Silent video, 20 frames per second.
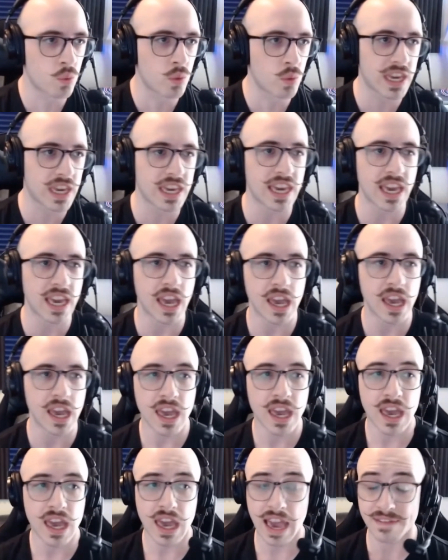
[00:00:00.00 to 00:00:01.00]
we
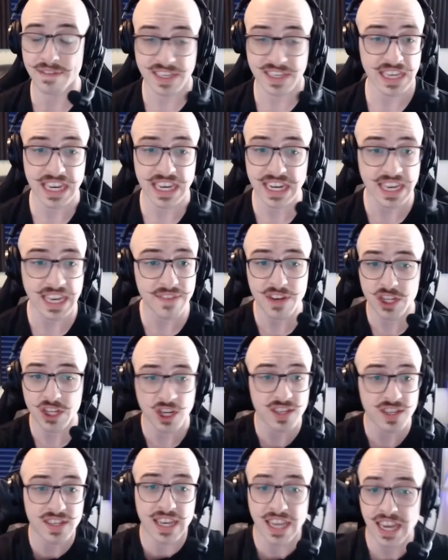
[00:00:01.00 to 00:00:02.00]
have seen, even
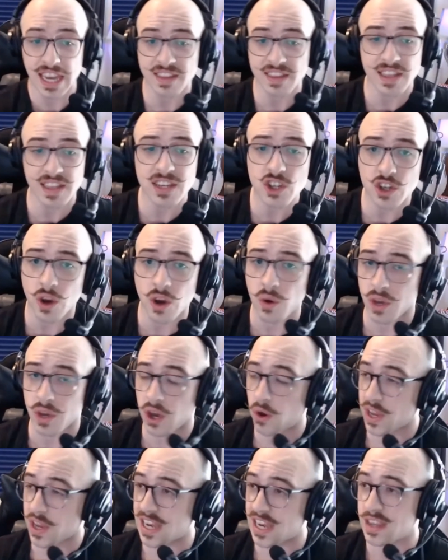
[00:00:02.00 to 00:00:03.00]
just in getting this show
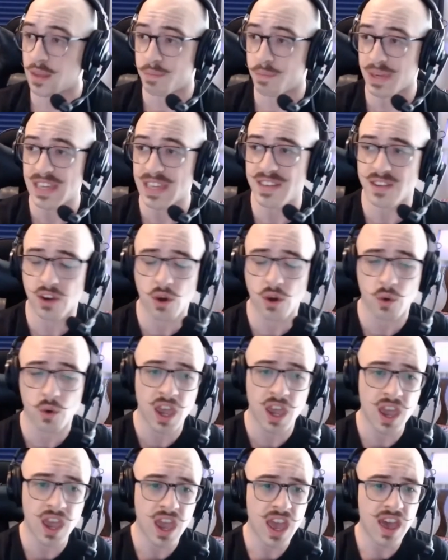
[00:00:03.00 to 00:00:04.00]
going in the Beast Node,
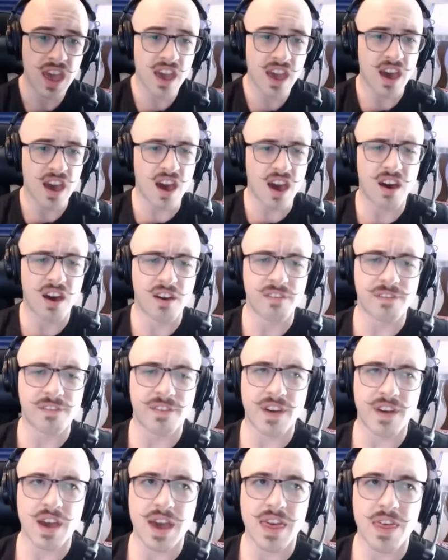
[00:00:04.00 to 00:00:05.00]
of
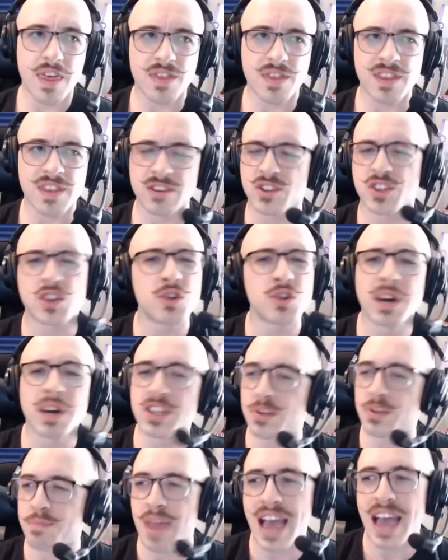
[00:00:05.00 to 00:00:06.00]
there's too
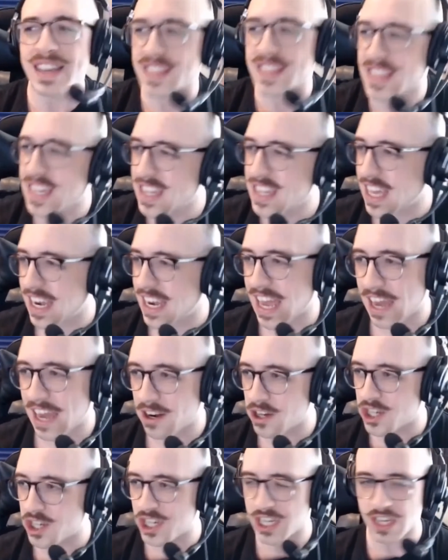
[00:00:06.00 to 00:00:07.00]
much masculine
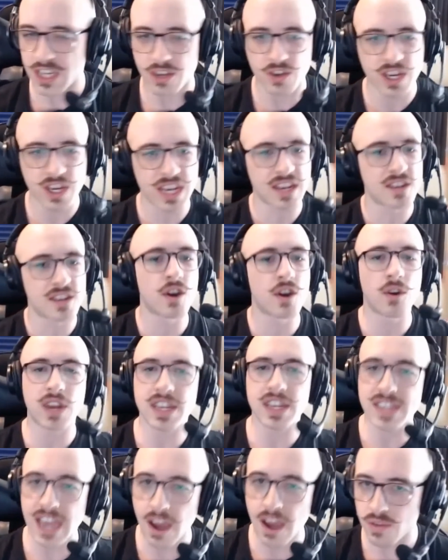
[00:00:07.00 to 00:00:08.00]
energy. You need to tone
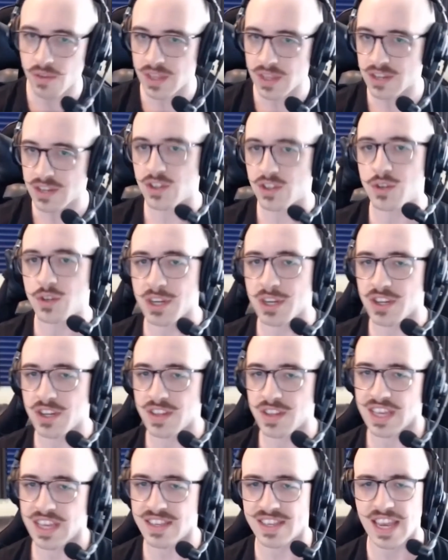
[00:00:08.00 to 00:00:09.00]
it down. There's too much mm.
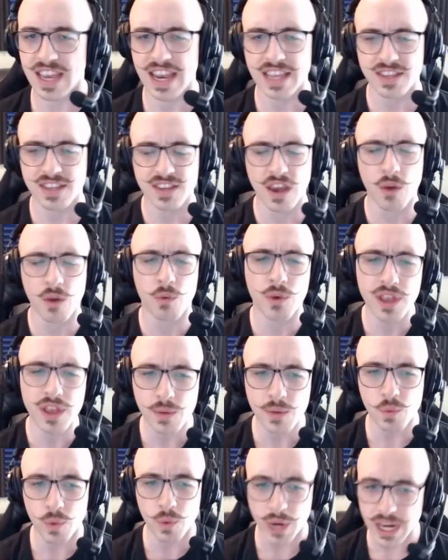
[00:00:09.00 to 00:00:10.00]
of this, mm. and it's
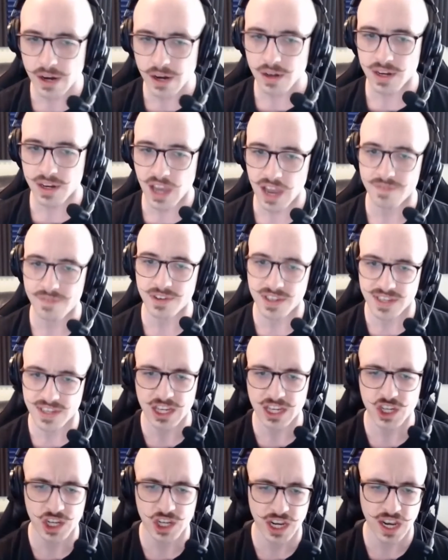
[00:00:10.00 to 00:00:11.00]
really weird
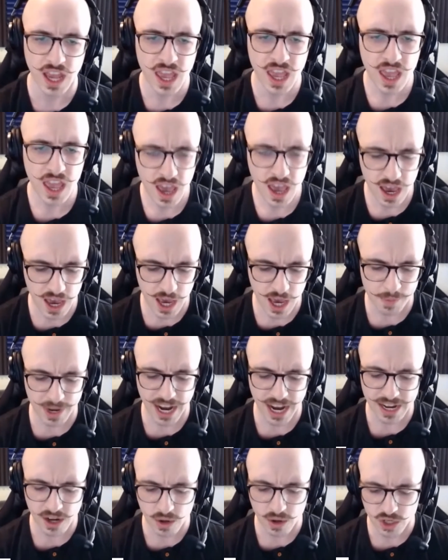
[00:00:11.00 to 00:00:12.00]
conversation. Um,
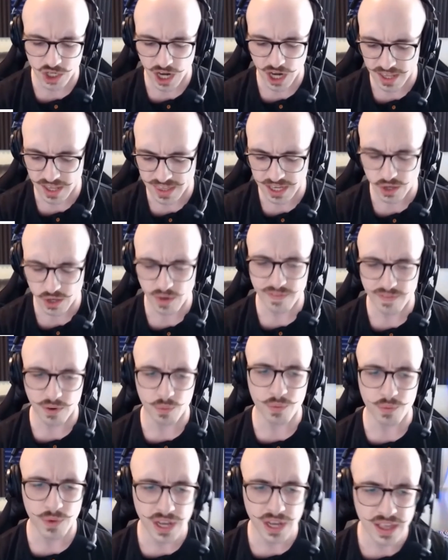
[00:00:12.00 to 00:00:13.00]
and I know Jonathan, you have
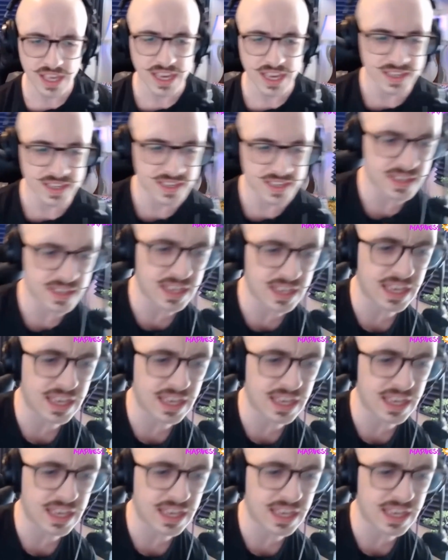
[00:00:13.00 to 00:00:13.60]
a really ex-